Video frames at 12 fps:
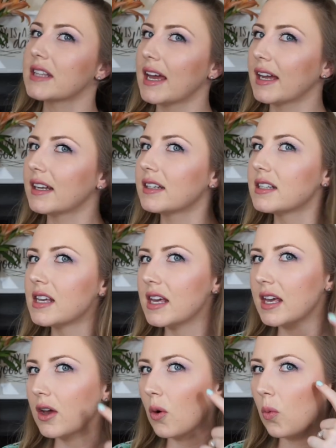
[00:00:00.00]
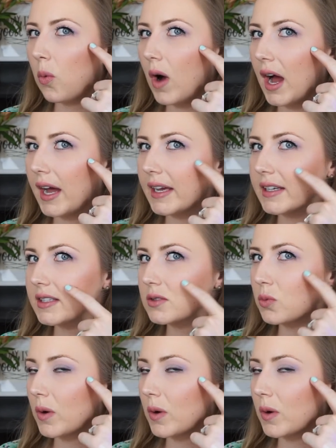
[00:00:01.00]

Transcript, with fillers: That Y is